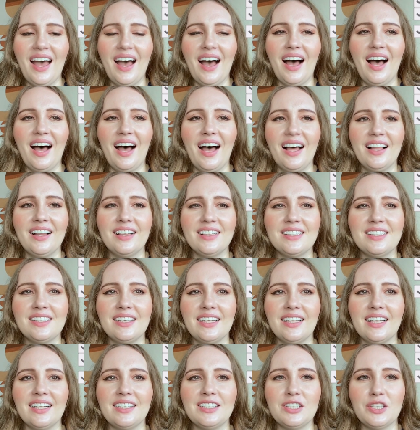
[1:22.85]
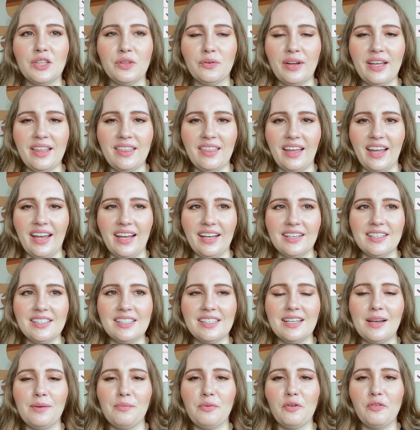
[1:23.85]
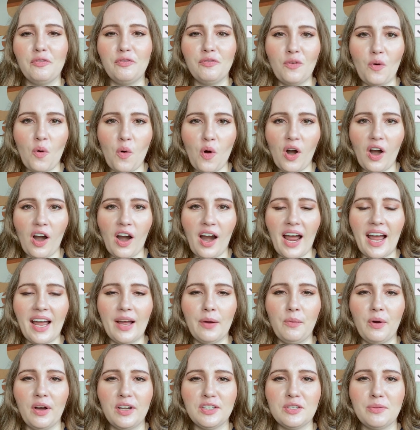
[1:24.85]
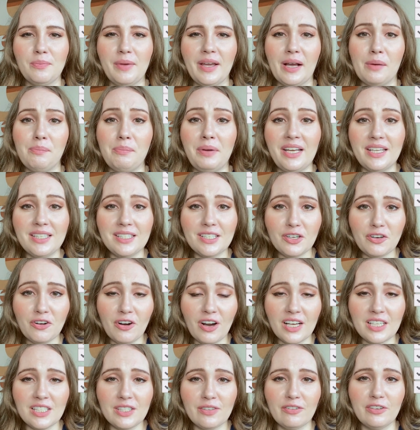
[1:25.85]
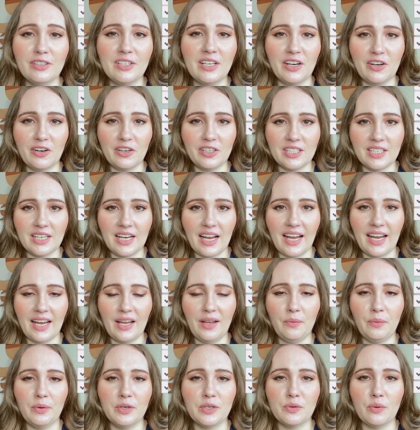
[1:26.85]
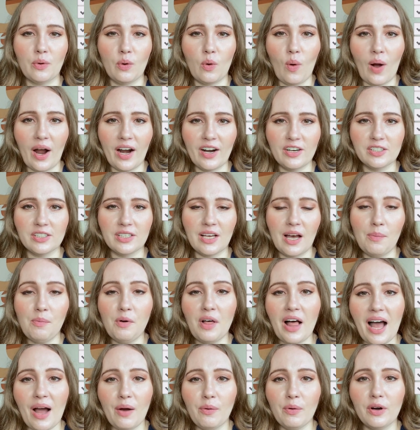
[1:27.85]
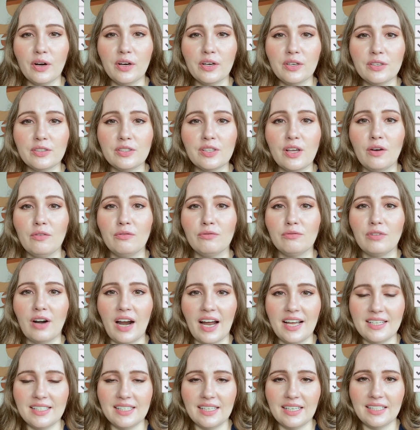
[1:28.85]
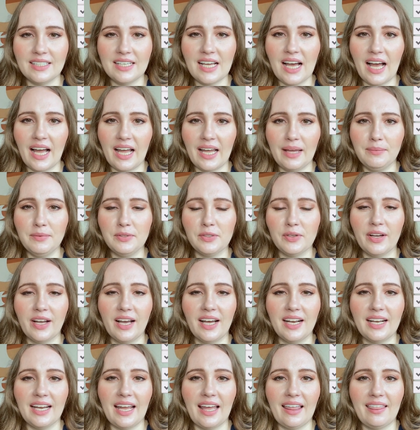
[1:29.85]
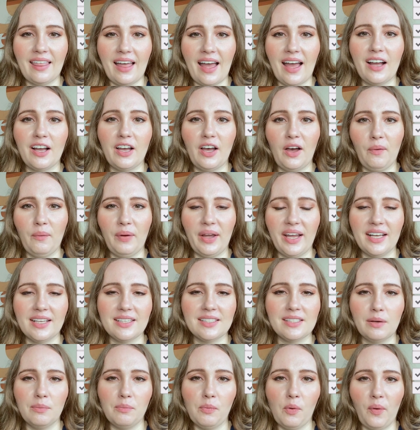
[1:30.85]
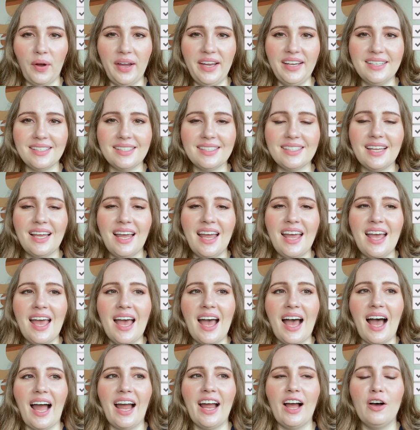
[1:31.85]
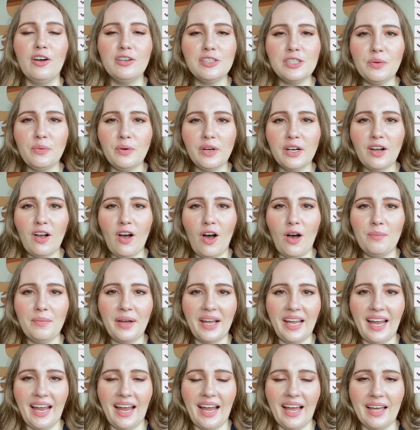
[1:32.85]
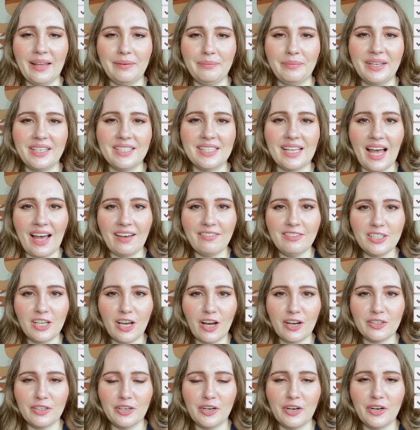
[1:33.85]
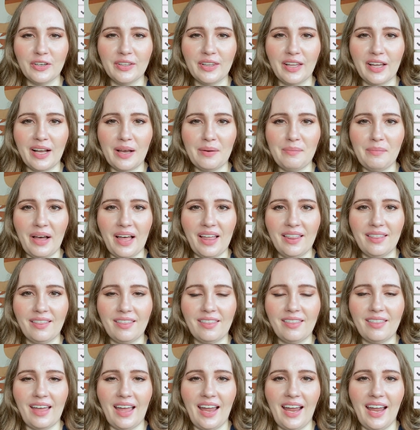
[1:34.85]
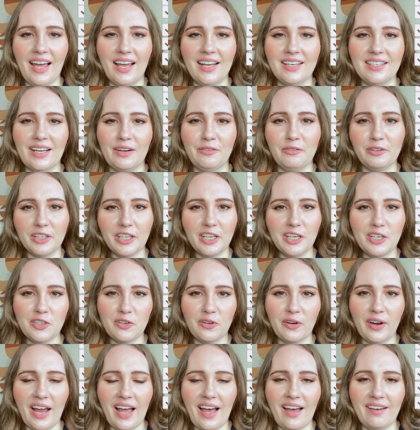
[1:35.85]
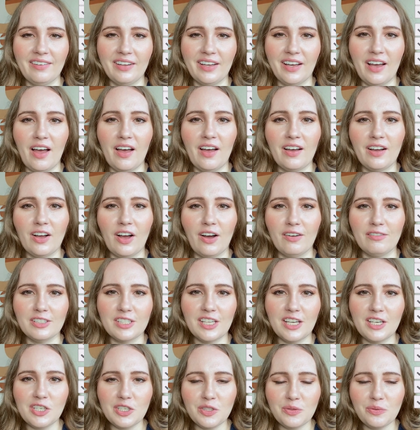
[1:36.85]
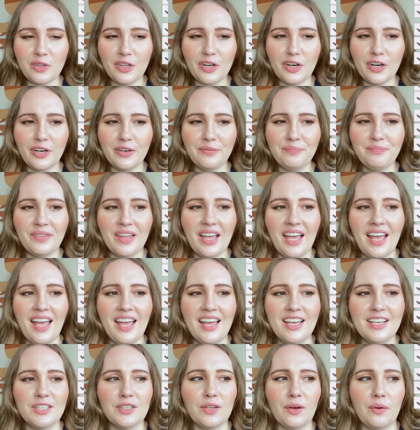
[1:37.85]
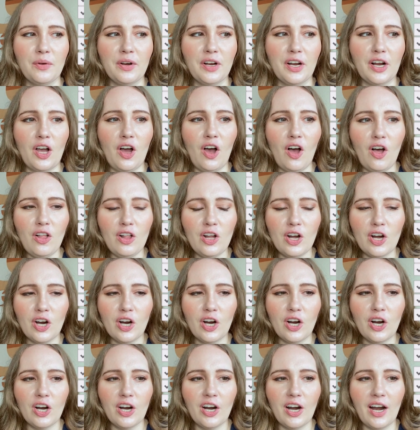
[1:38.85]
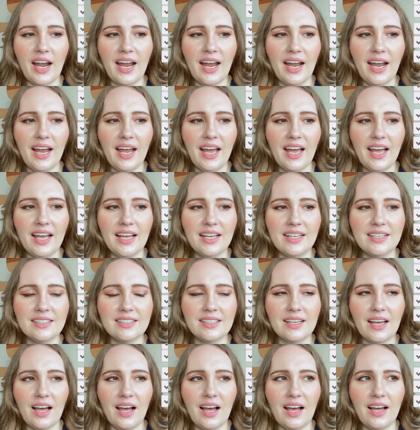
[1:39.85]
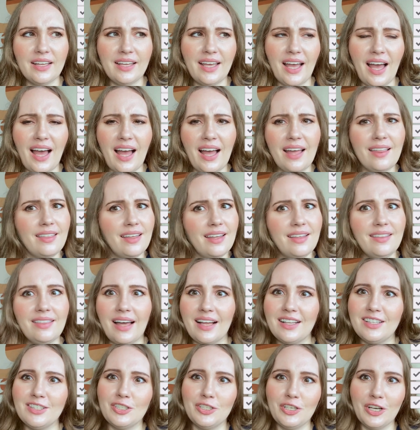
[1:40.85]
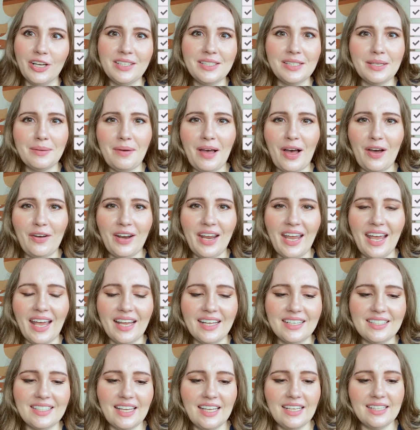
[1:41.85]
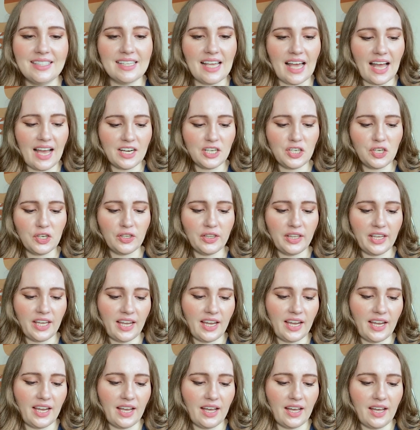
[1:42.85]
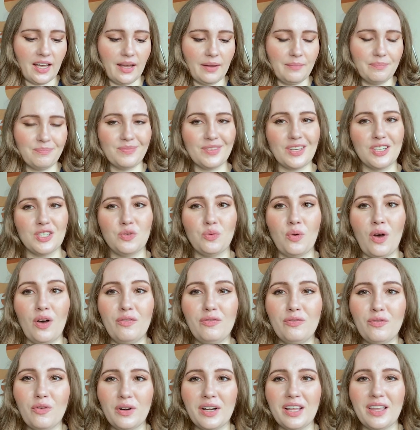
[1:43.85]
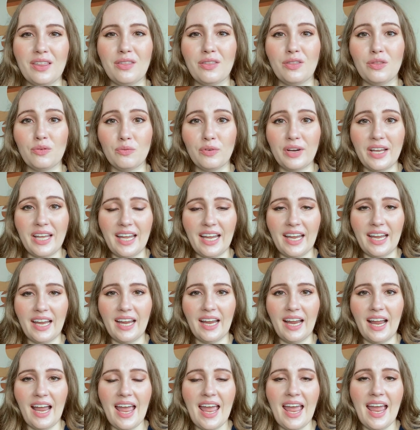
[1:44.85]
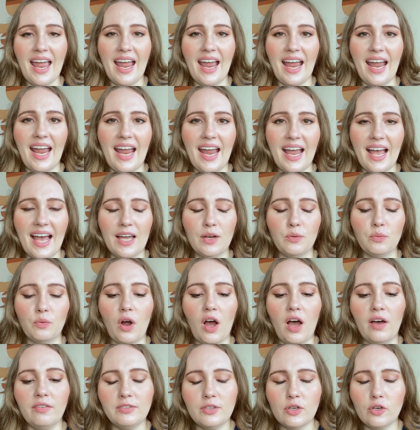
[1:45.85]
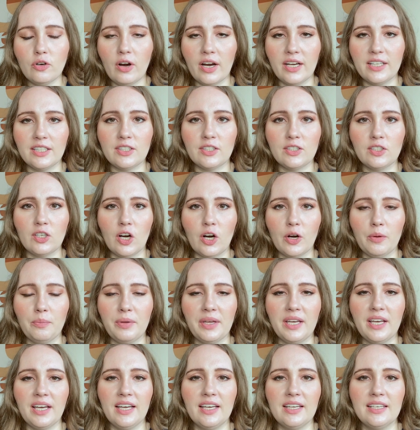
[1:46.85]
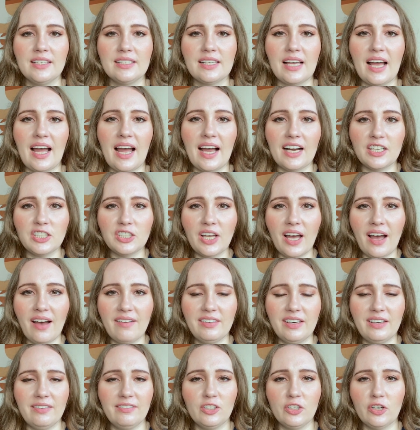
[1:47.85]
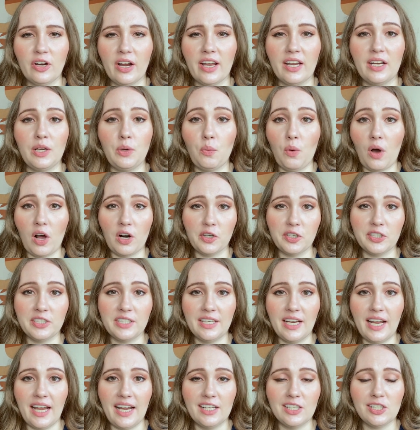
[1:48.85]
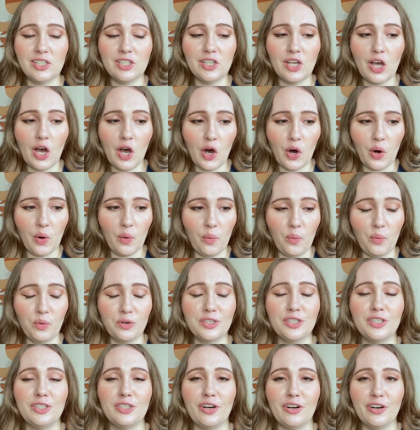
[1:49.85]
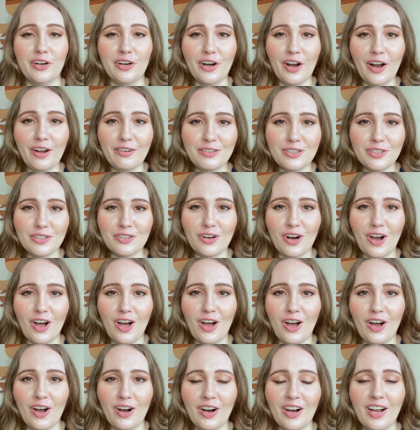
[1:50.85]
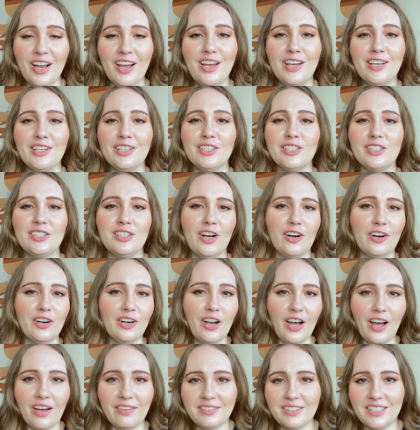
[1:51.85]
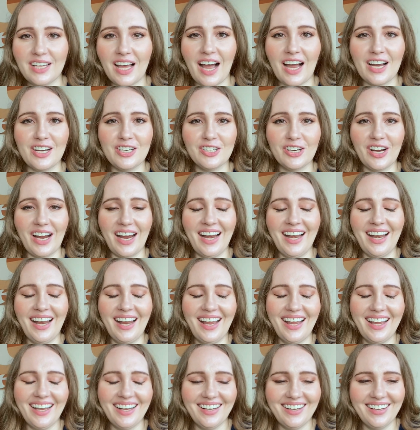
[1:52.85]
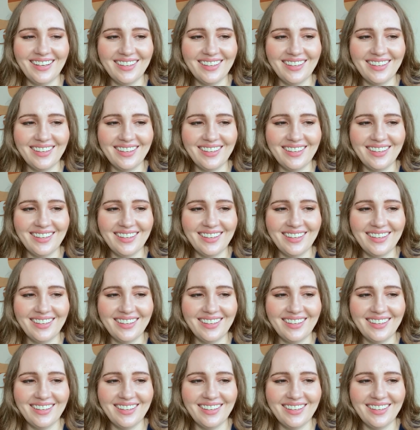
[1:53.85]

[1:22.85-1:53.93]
Uh, let's see, that's three things. Number four, I want to make a pizza crust for dinner tonight, which requires a couple hours of rising time. So I gotta get that going at some point. I also wanna call my aunt because I haven't talked to her in like a month and I really enjoy having conversations with her. So I want to call her, and uh, yeah, I think that's just about it. It's actually um, 12:43, and we're off to a great start because I actually haven't even drank any water today. So we're starting off strong, starting off dehydrated.